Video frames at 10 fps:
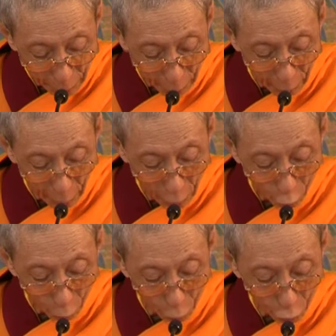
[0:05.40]
the
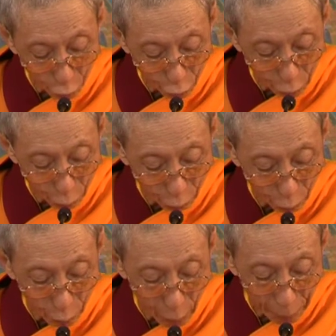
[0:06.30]
opportunity
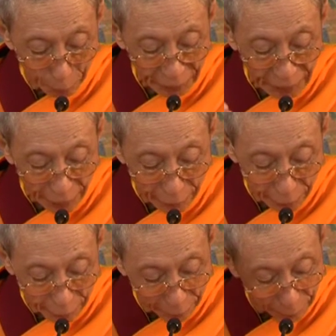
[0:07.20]
to
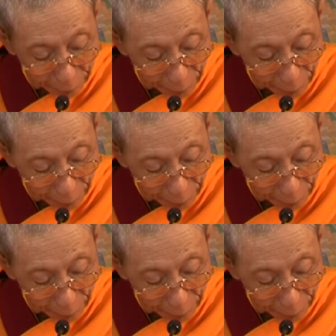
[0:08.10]
begin